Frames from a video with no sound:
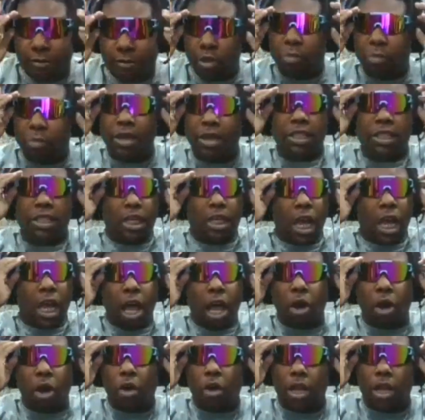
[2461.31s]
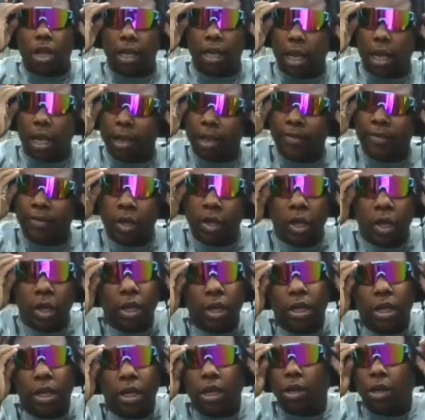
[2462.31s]
and you've been in Chicago all your life.
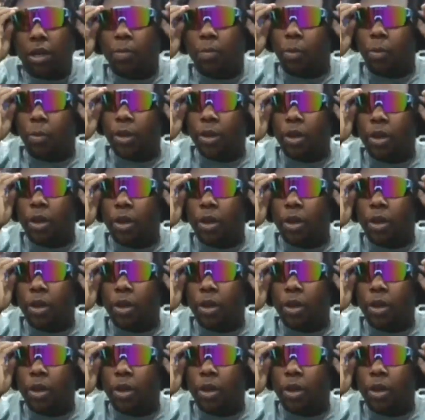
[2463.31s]
But we're